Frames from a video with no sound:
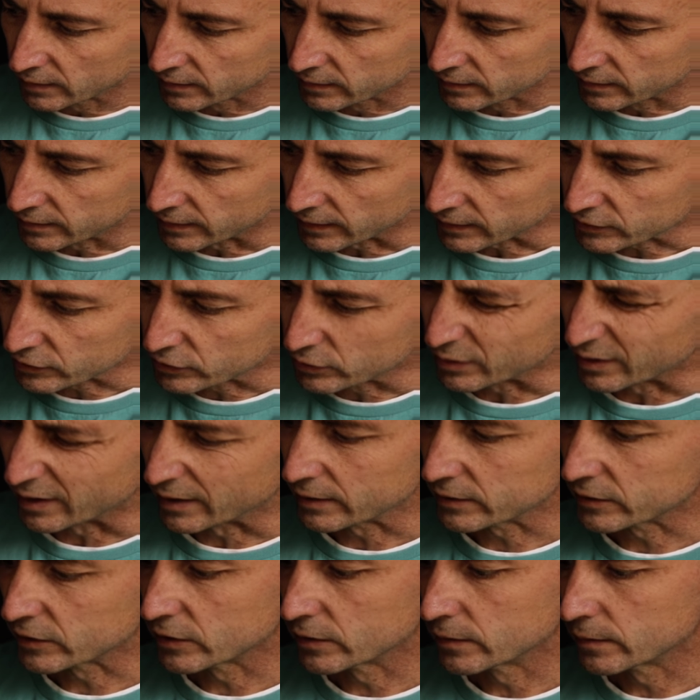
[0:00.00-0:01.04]
Next to
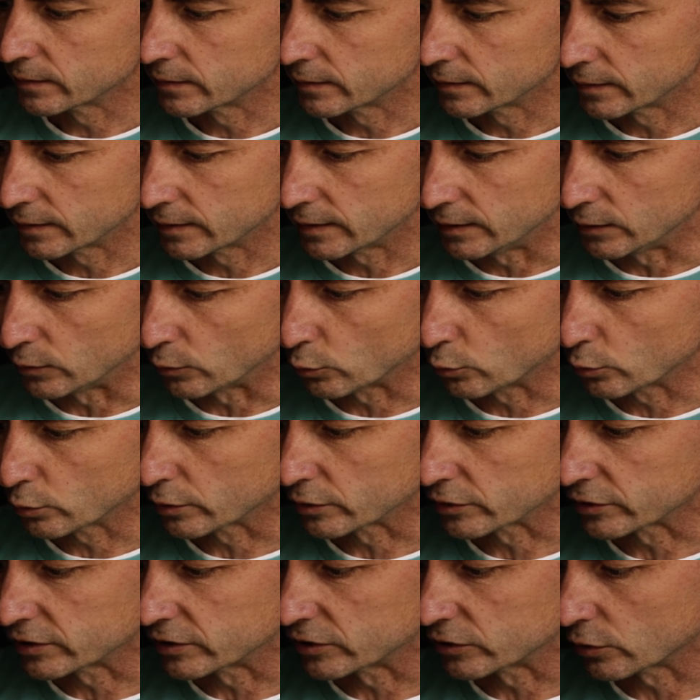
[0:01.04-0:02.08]
that, in
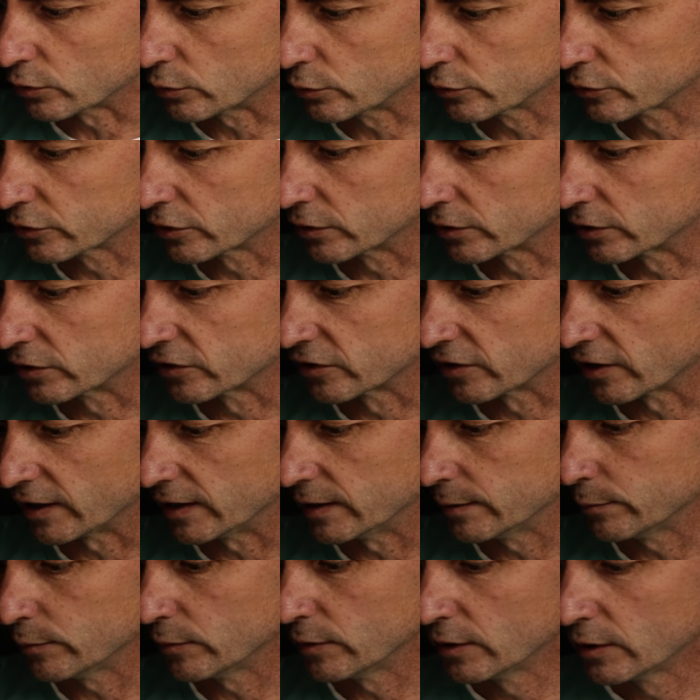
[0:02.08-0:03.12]
August is also the
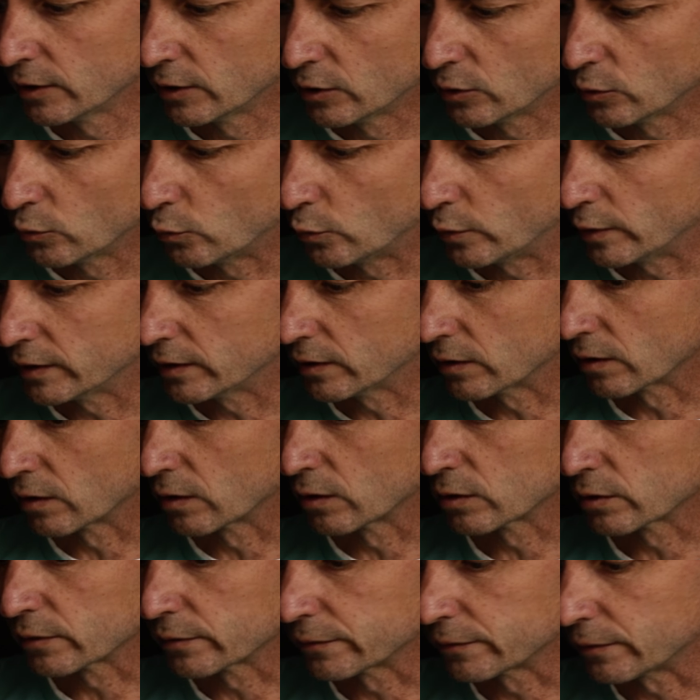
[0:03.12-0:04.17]
time when a
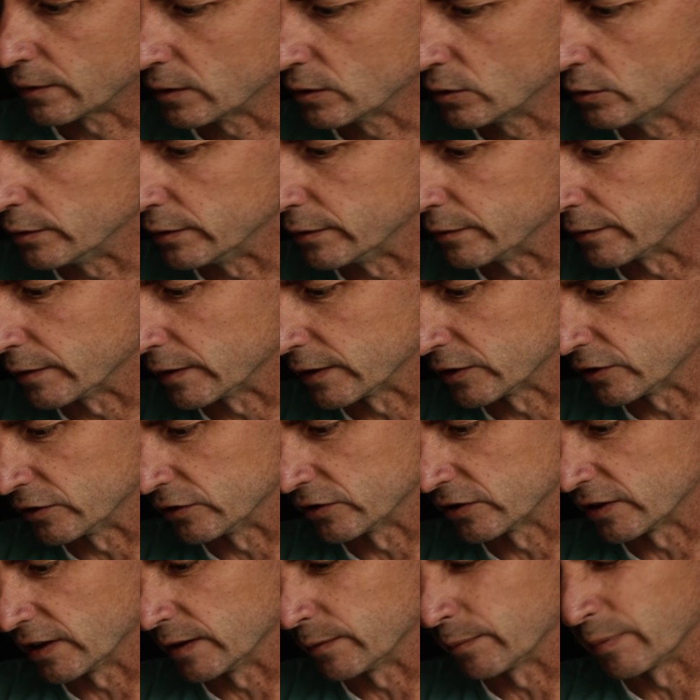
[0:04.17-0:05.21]
lot of fungal
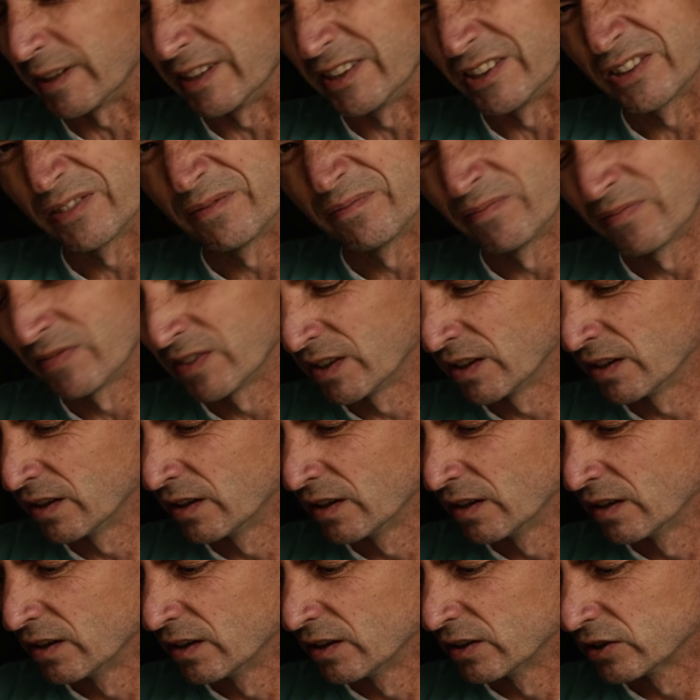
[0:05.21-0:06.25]
infections take place.
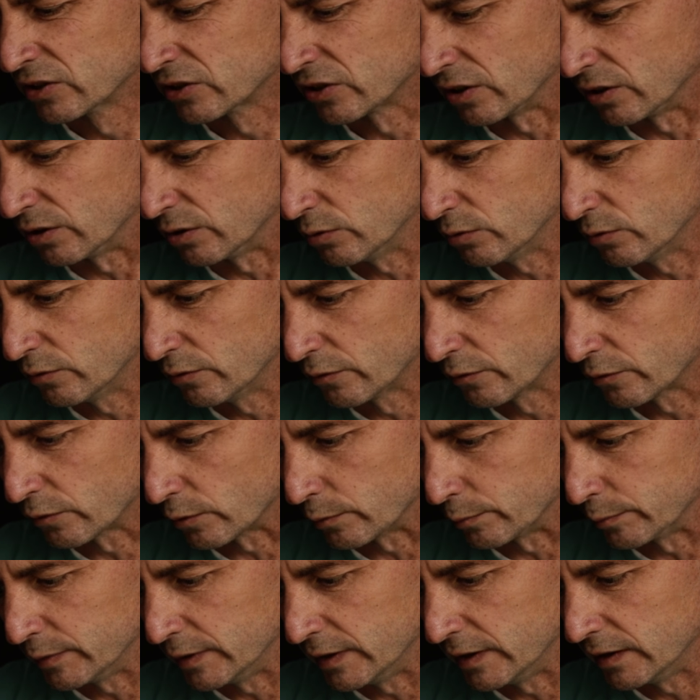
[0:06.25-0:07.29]
So for
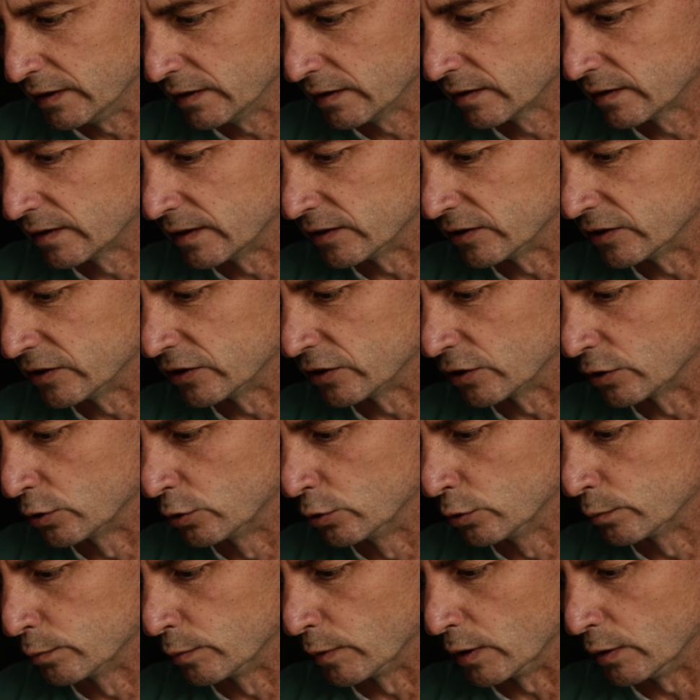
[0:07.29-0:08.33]
me, this is a
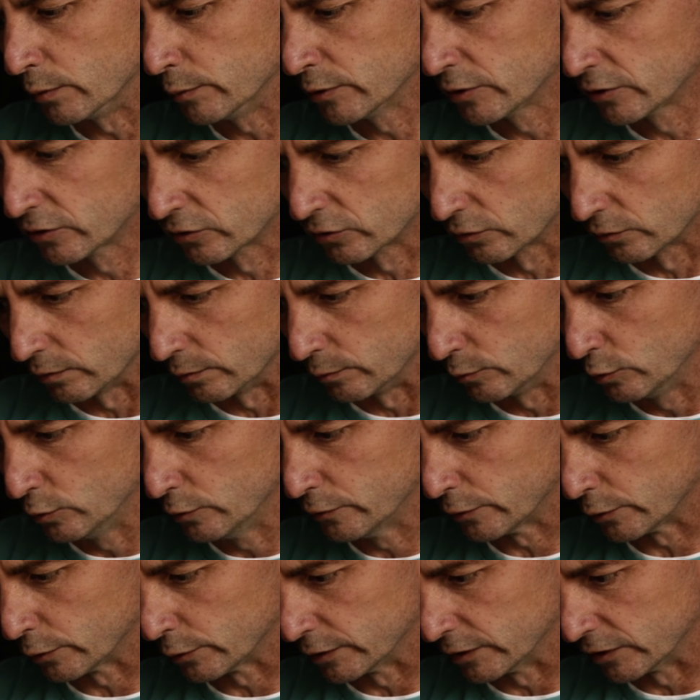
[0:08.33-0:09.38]
good moment to
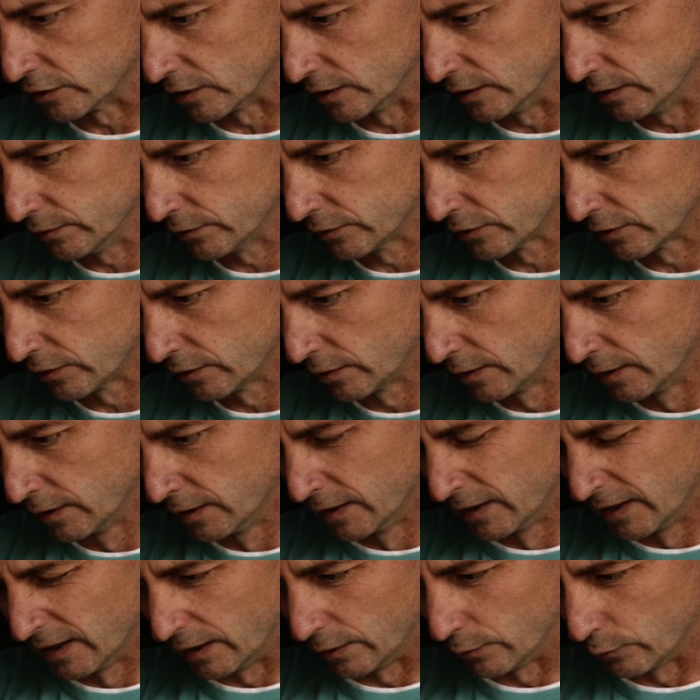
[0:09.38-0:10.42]
remove all these leaves
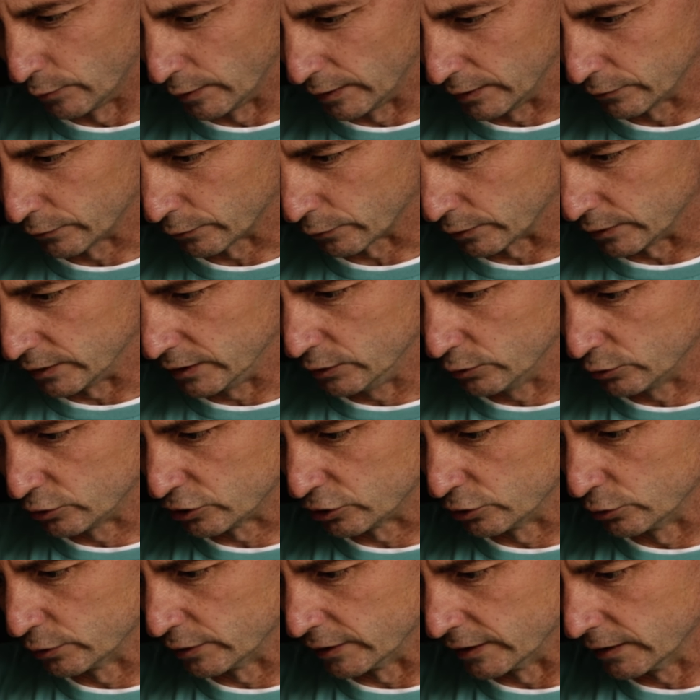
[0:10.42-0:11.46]
and wait for a new
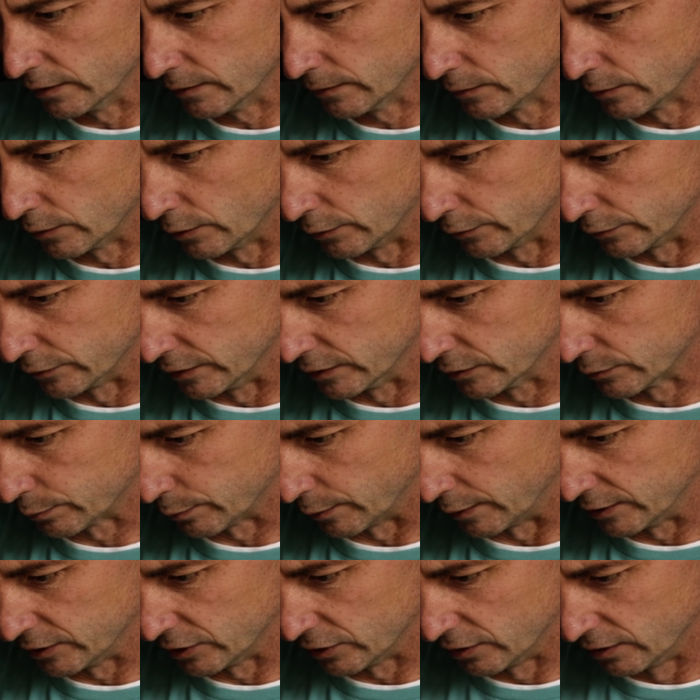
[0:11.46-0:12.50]
shooting of this
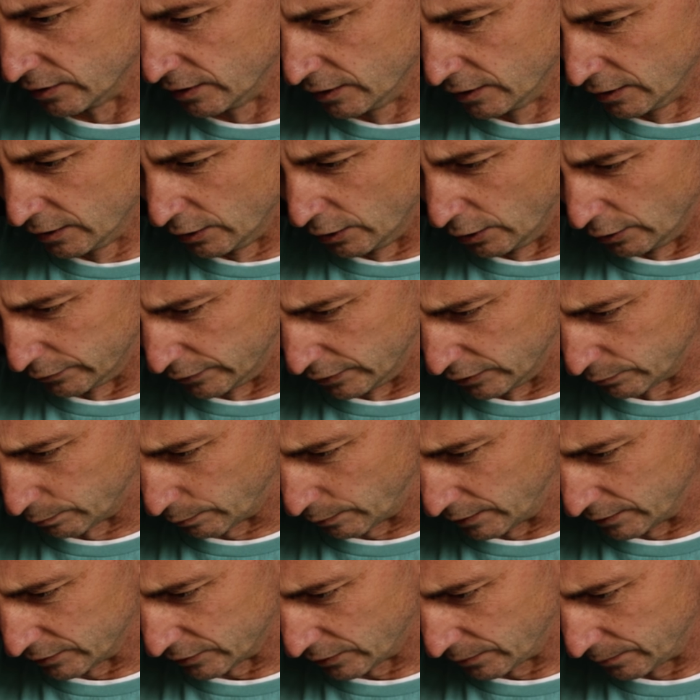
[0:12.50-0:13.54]
branch of this
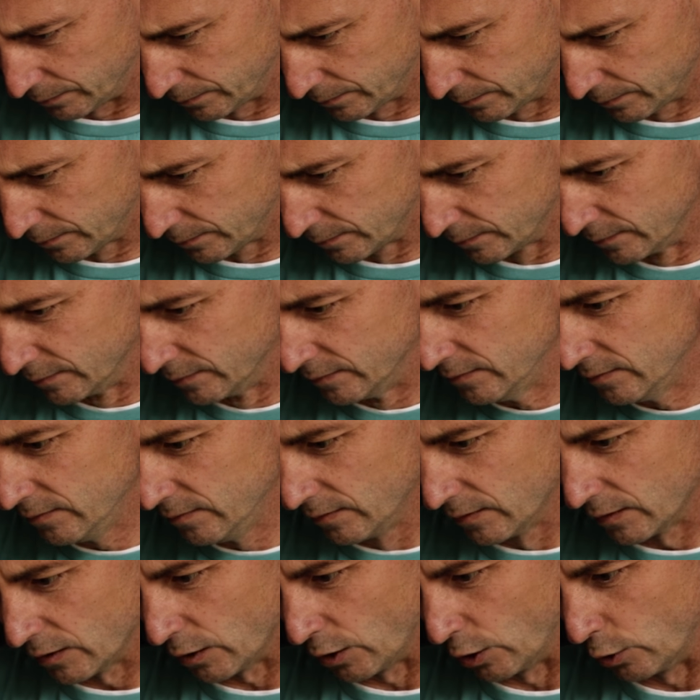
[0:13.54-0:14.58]
plant.
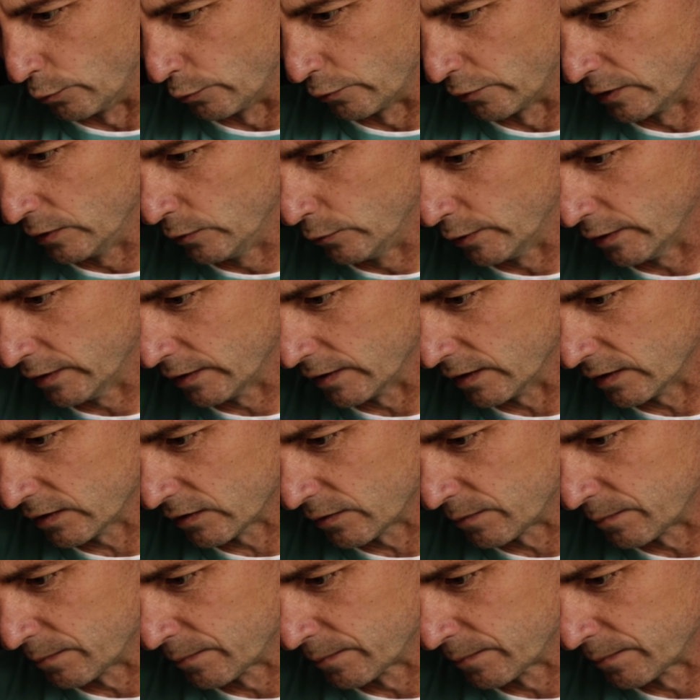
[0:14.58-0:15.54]
Hopefully with that,